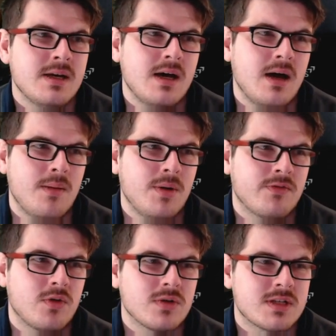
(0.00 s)
But
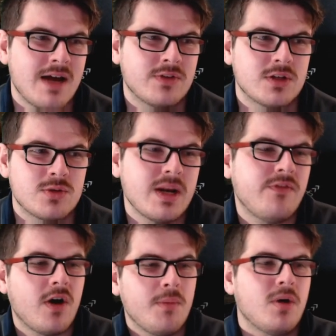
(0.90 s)
of course, after
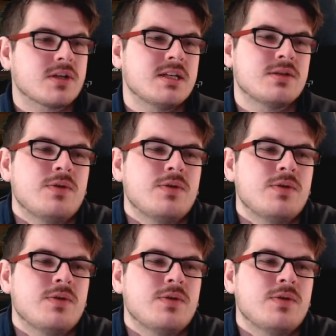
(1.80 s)
25 boxes,